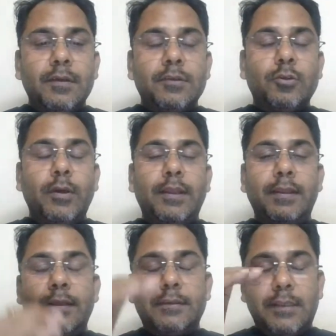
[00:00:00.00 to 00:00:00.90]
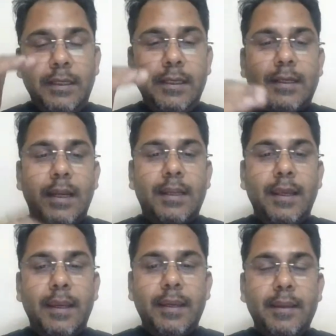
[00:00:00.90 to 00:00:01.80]
So in this three
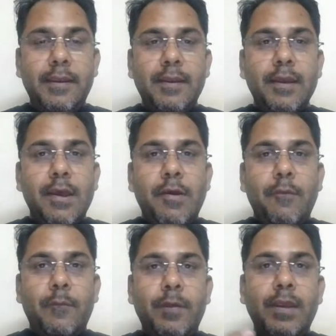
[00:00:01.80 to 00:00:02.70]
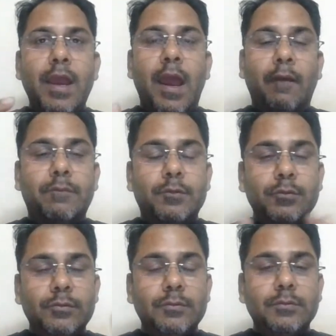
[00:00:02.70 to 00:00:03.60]
category, we have
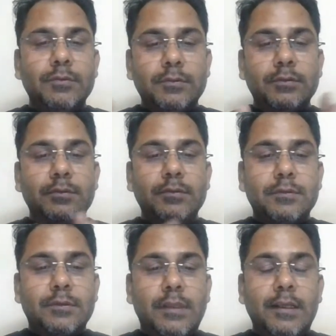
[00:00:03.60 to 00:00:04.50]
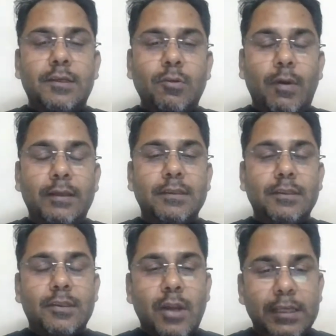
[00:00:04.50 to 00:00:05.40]
to think twice
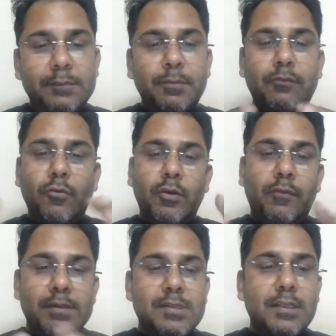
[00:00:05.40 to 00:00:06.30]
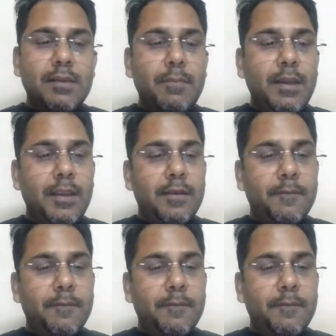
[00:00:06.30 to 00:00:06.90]
and thrice before investing the money.